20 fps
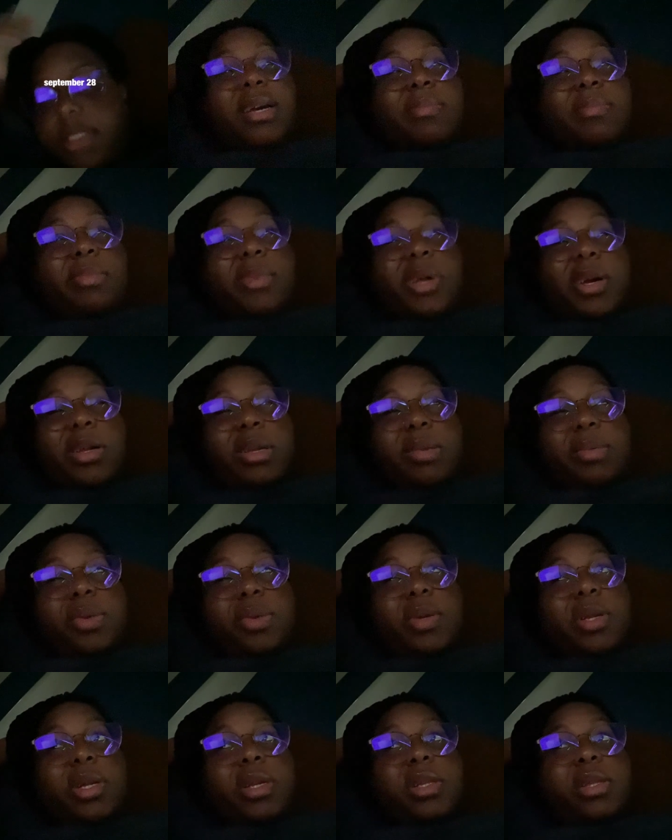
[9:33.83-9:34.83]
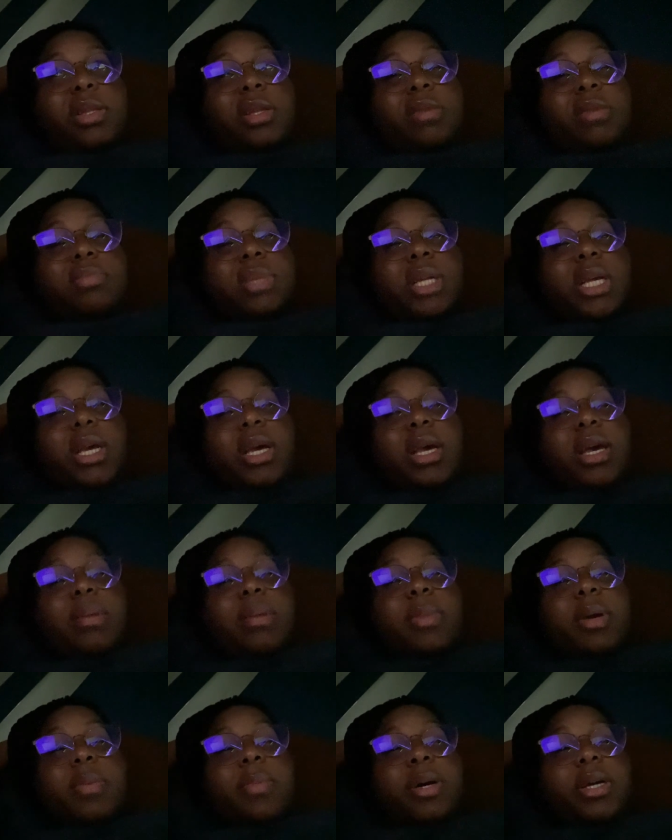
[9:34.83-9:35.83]
I'm not gonna be doing anything.
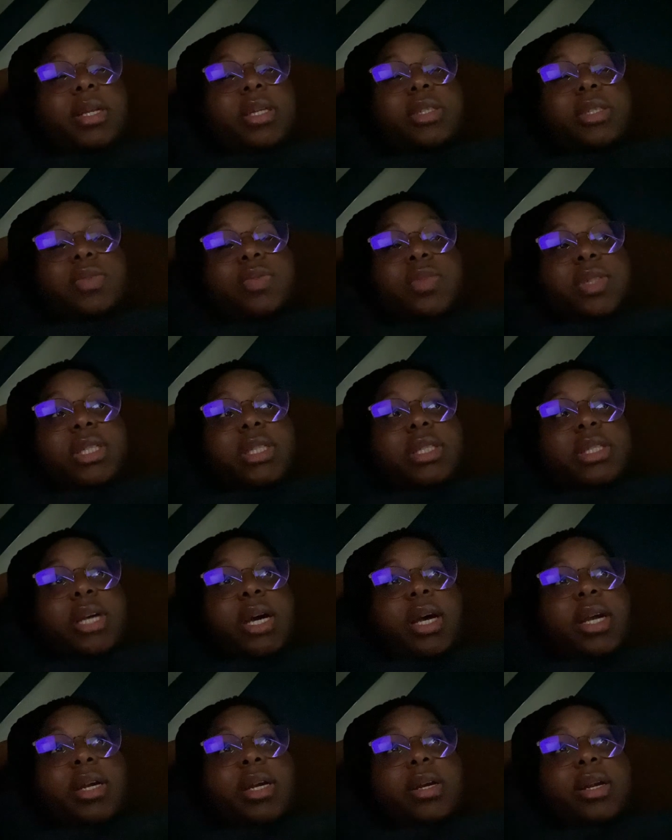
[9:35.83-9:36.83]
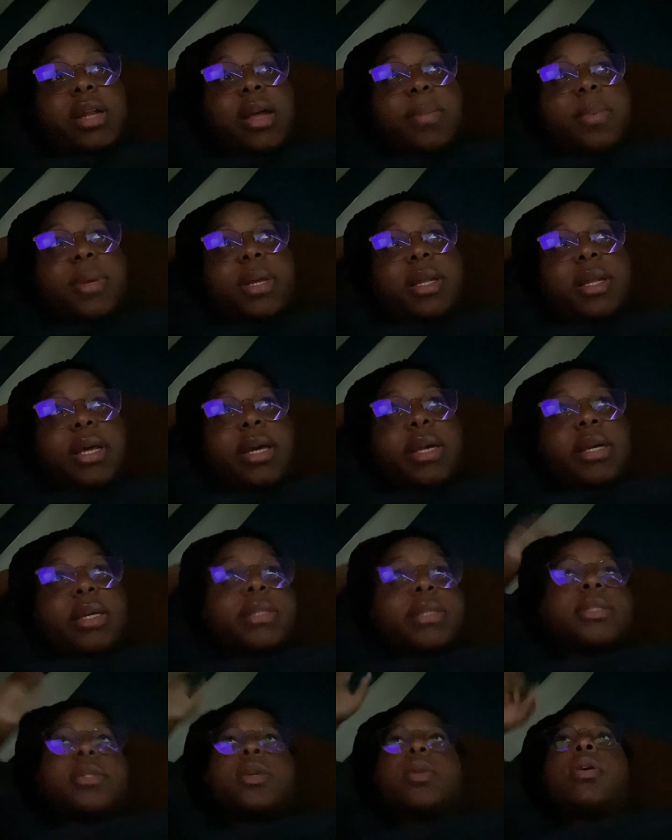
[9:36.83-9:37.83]
My body is really tired. I've been like
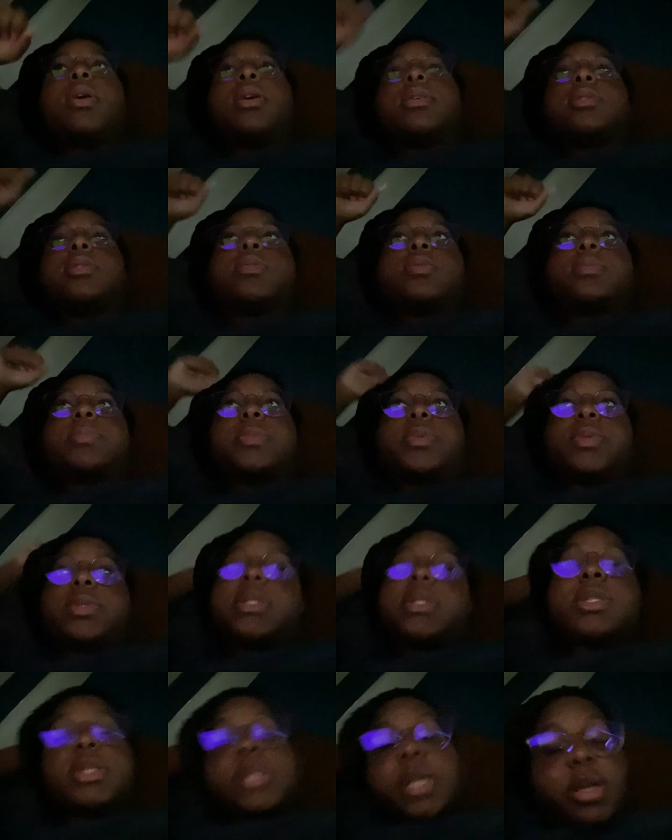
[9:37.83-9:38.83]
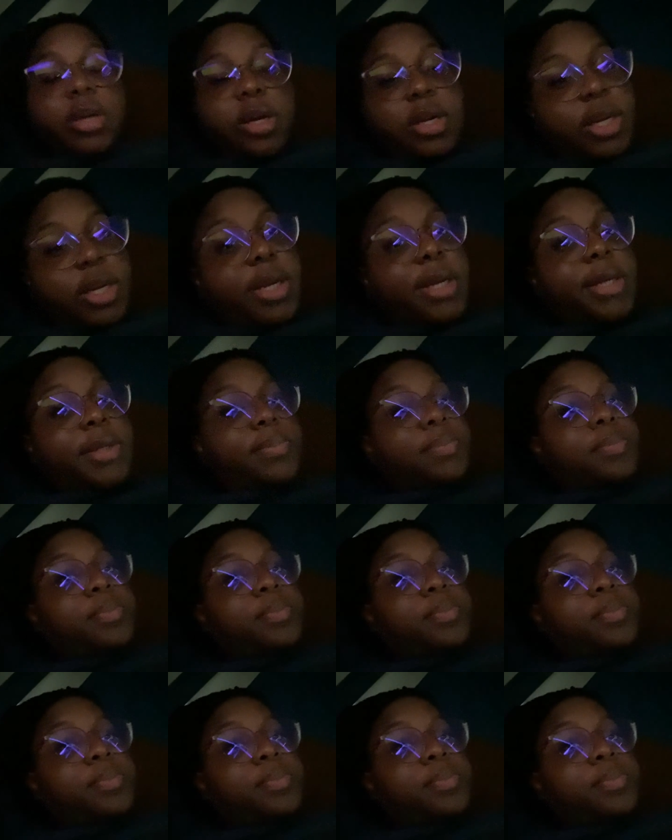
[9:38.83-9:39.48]
in on go mode since I got here.